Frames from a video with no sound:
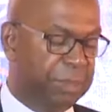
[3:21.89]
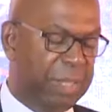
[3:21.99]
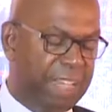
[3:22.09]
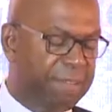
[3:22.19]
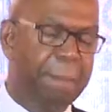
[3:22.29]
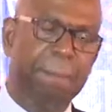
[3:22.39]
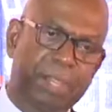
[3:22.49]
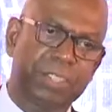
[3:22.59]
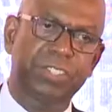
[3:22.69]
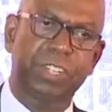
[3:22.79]
We have a
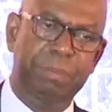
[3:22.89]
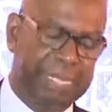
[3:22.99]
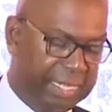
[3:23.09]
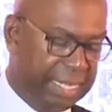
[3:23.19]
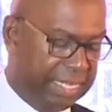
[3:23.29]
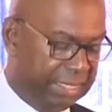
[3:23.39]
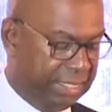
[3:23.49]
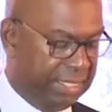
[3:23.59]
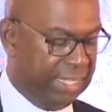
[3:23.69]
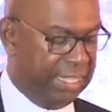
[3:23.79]
bulging middle
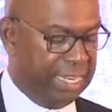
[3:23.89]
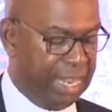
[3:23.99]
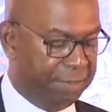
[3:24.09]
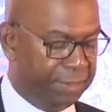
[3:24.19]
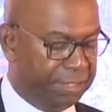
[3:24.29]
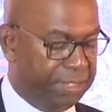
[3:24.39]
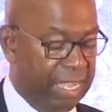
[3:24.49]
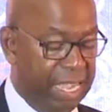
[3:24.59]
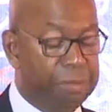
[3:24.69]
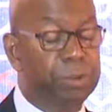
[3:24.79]
class in Africa,
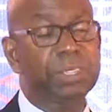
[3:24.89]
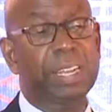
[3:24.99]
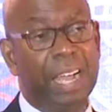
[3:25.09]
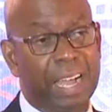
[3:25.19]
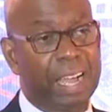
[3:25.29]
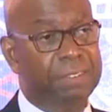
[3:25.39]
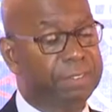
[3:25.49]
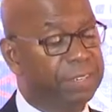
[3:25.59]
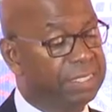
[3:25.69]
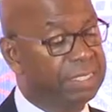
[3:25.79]
and more than half of
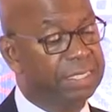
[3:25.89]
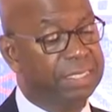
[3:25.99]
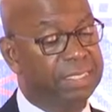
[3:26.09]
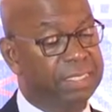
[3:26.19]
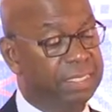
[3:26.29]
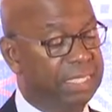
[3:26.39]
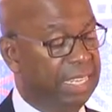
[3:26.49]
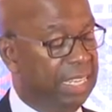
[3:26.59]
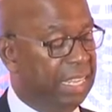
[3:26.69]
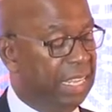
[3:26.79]
our citizens
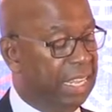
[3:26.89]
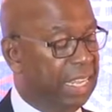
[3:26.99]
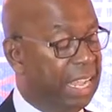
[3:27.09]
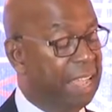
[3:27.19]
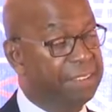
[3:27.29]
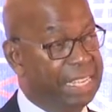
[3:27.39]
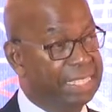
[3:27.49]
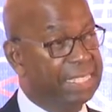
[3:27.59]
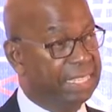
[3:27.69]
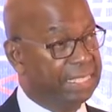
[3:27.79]
have
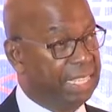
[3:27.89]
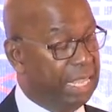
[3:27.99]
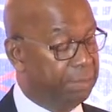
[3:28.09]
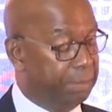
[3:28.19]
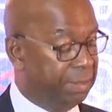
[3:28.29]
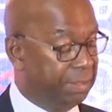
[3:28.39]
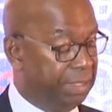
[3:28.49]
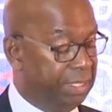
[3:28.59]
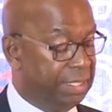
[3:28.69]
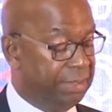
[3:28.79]
internet-capable
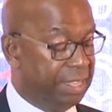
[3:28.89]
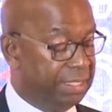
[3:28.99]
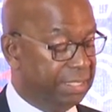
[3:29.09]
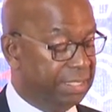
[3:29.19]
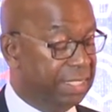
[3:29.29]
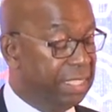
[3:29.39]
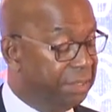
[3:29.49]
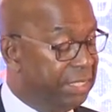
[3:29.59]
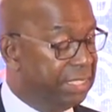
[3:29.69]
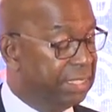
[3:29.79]
devices. And
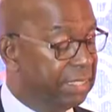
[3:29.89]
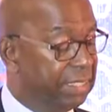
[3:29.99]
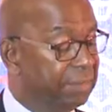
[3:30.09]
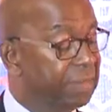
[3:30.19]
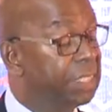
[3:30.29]
increasingly,